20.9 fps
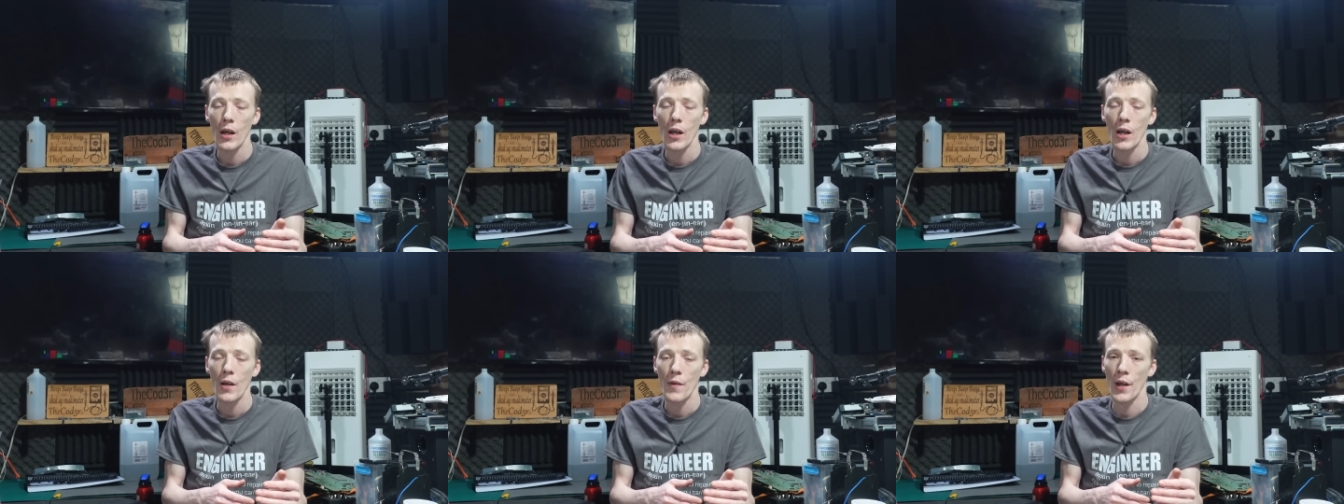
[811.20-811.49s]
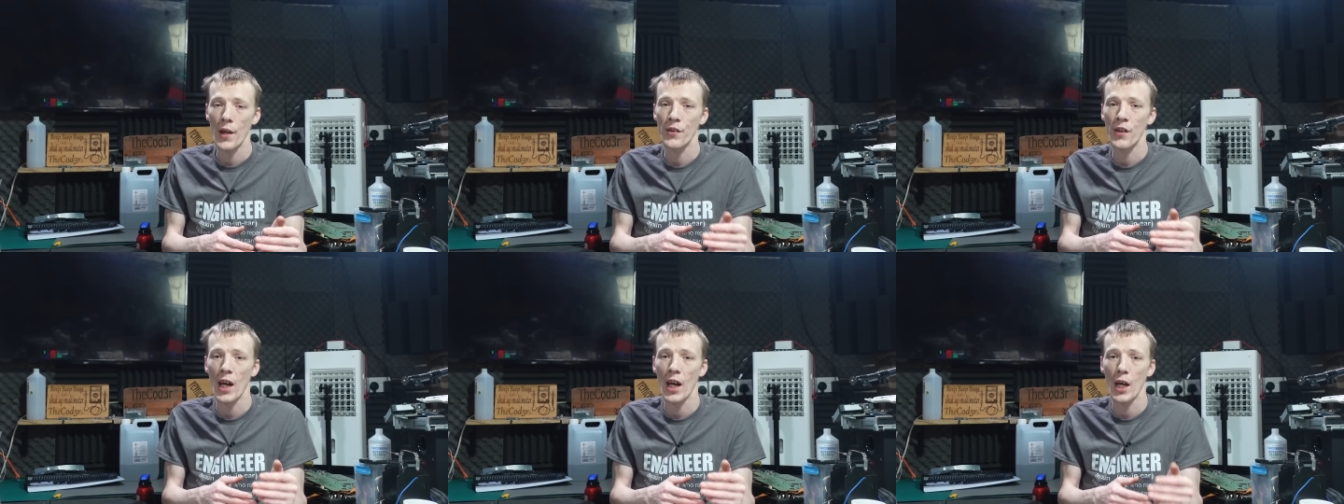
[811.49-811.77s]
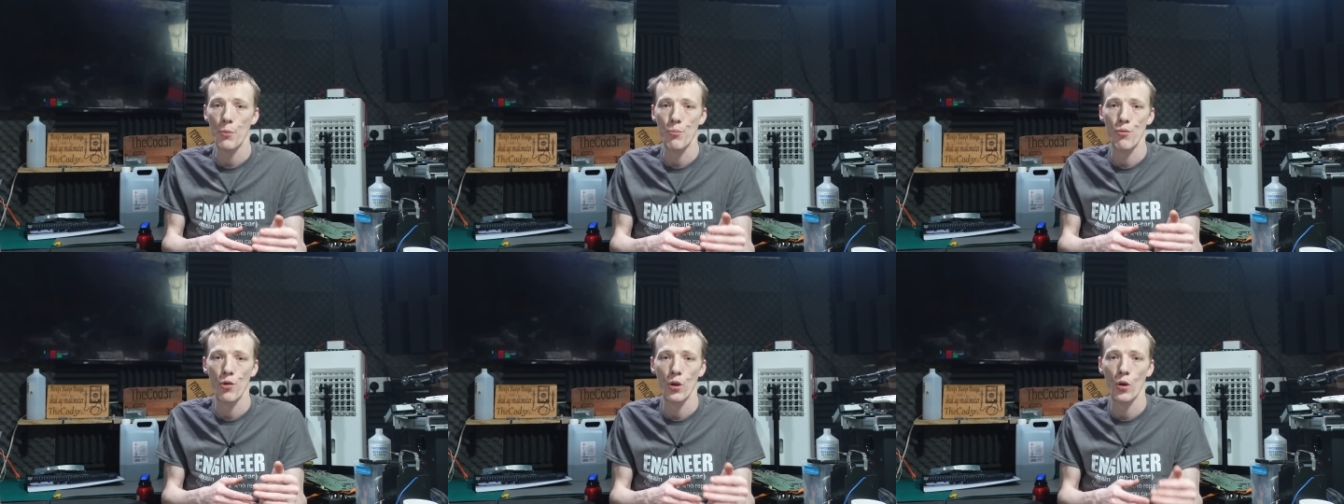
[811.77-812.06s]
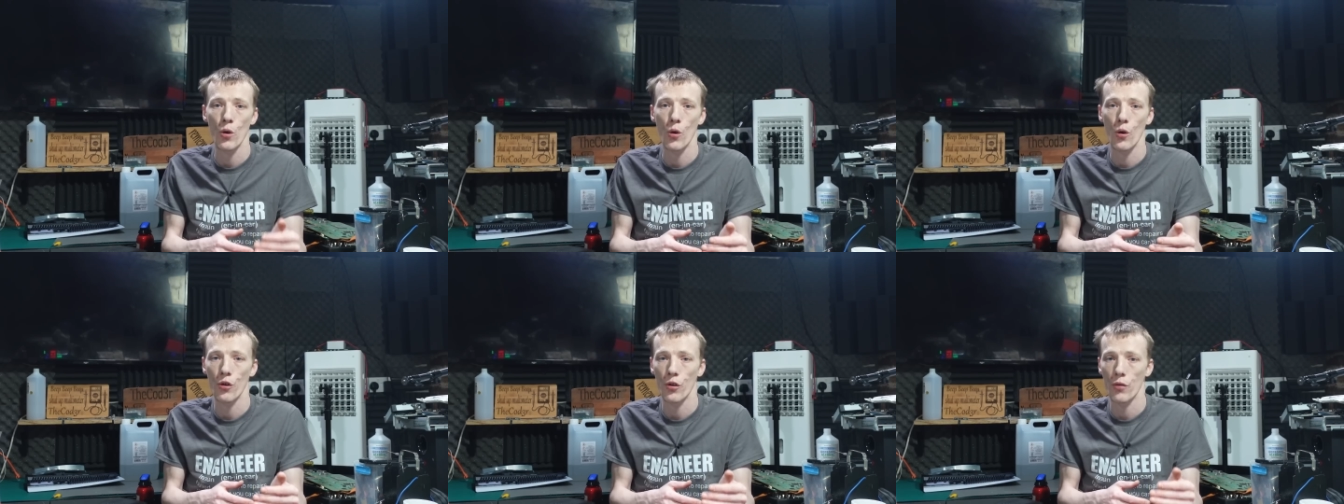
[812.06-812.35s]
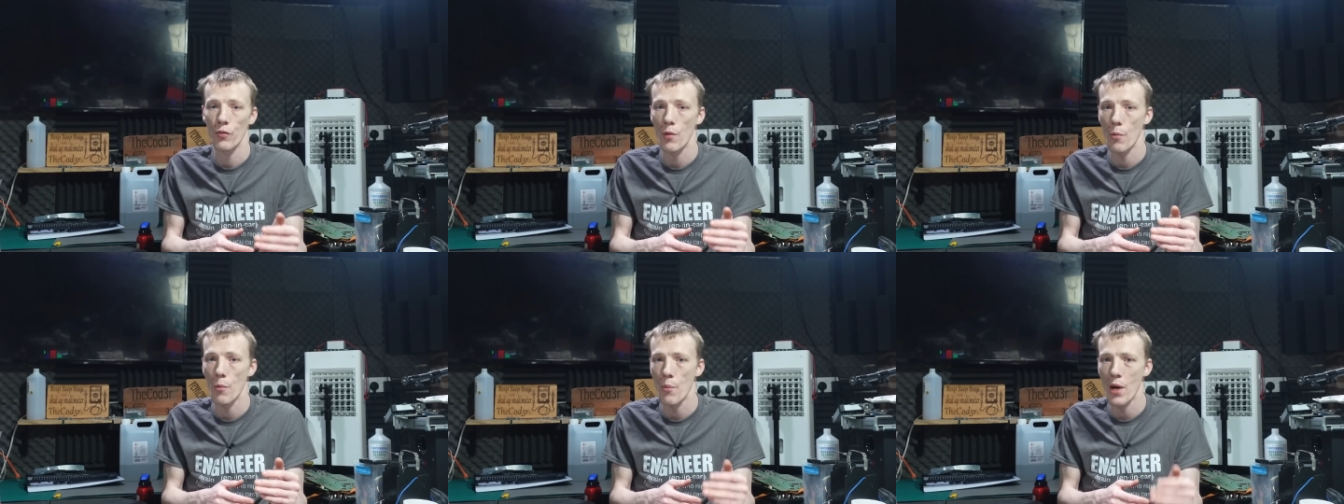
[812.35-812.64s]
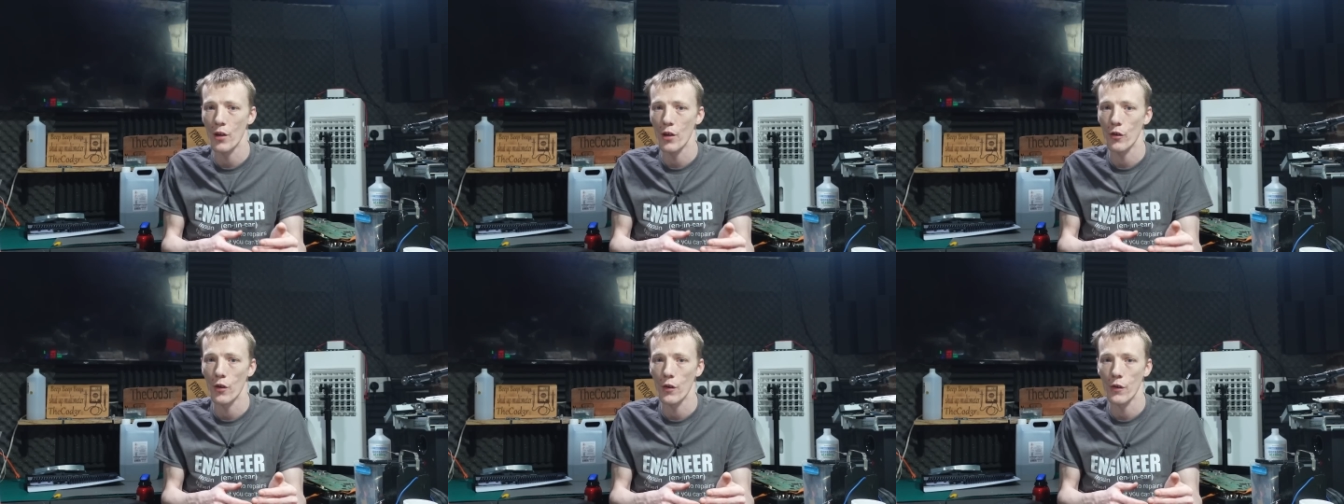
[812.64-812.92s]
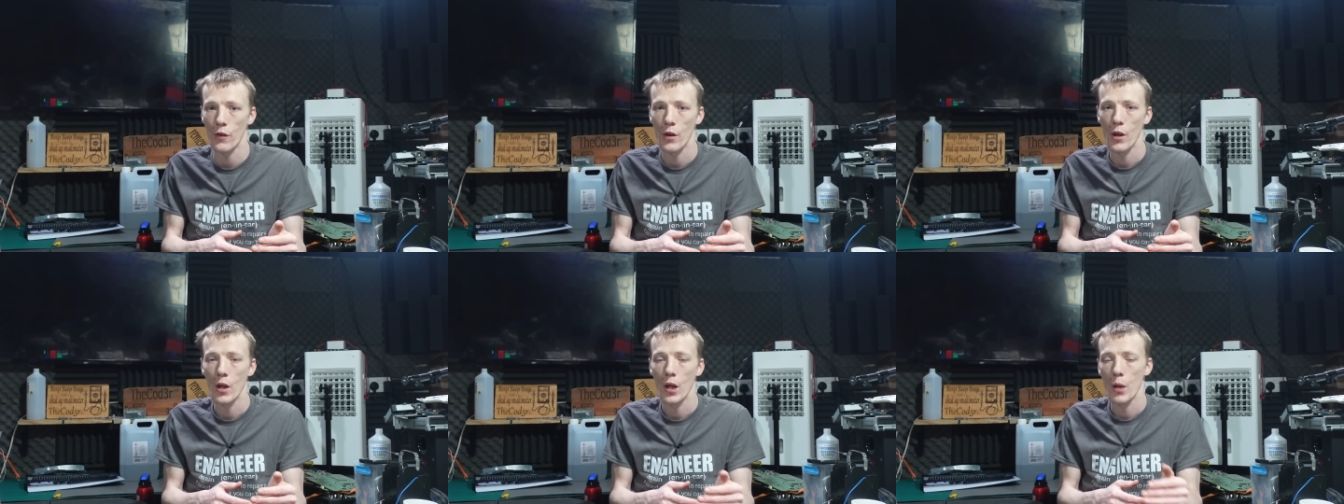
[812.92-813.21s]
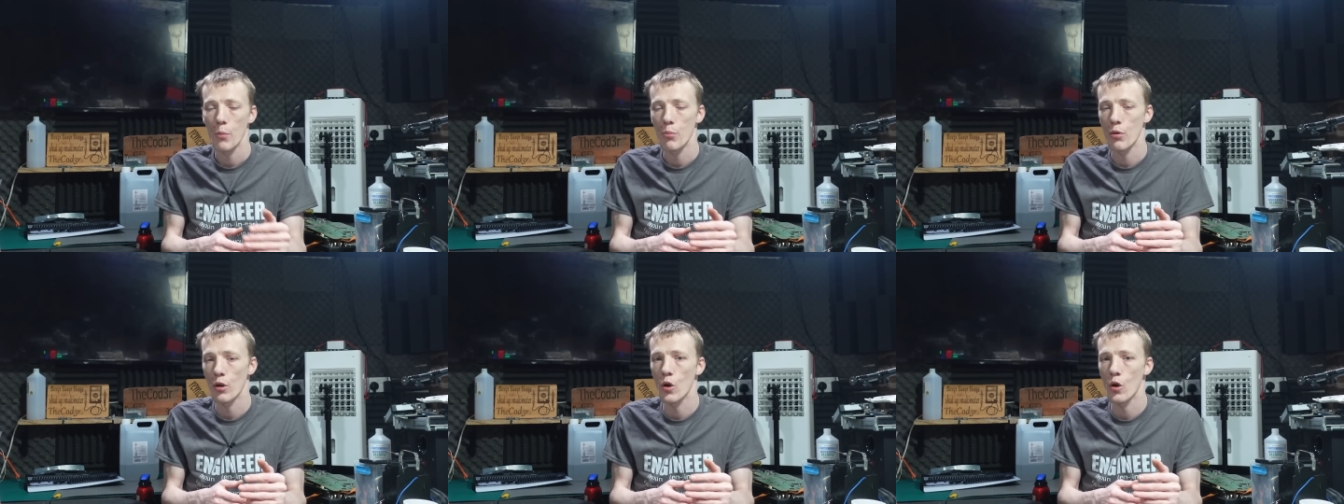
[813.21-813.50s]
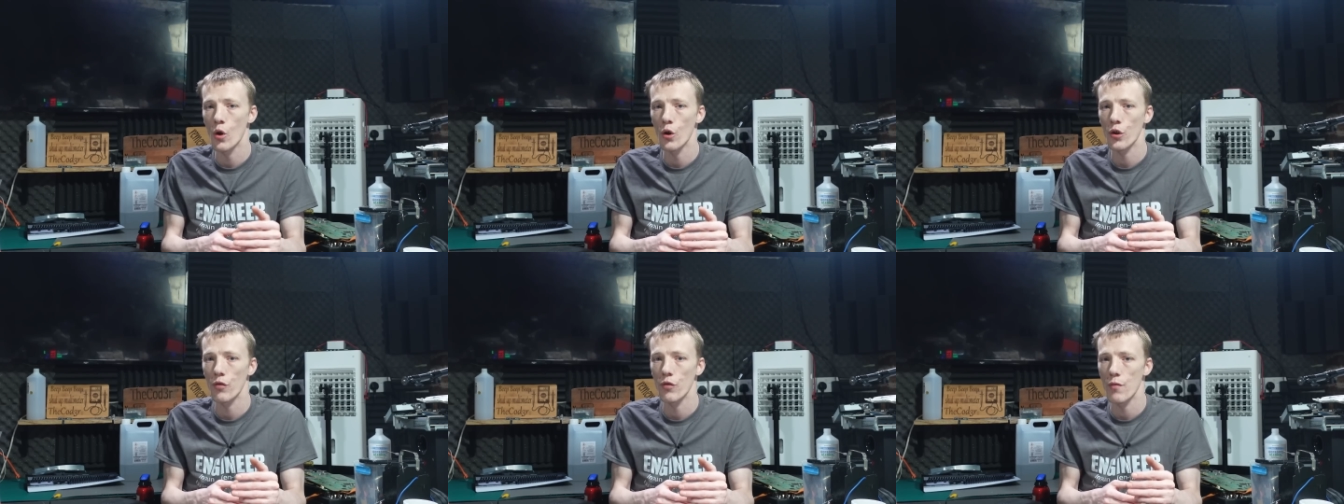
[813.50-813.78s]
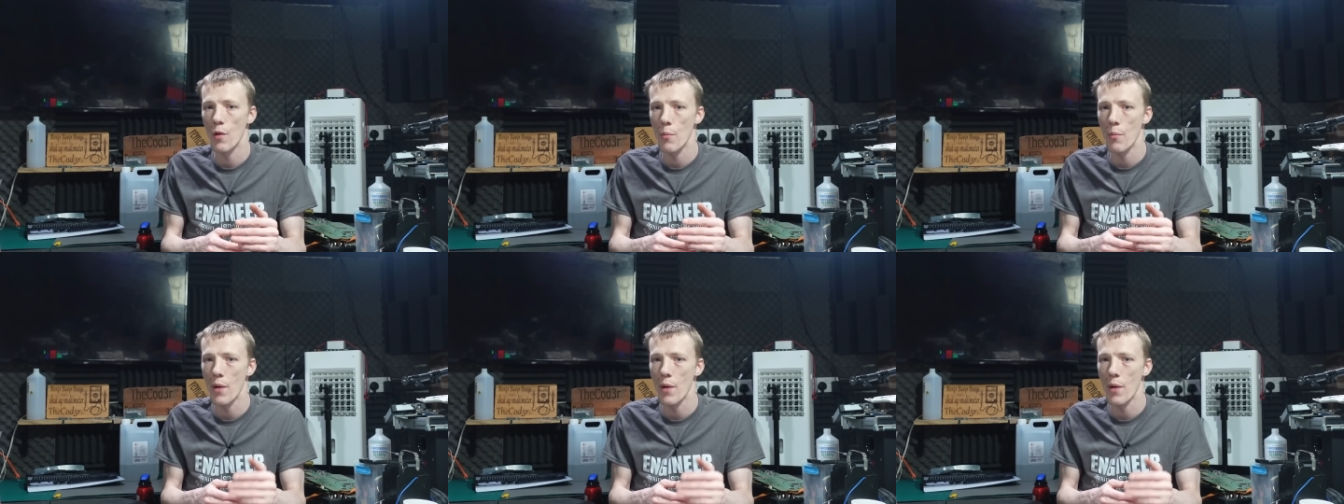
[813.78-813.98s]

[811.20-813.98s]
they take precautionary measures. Precautionary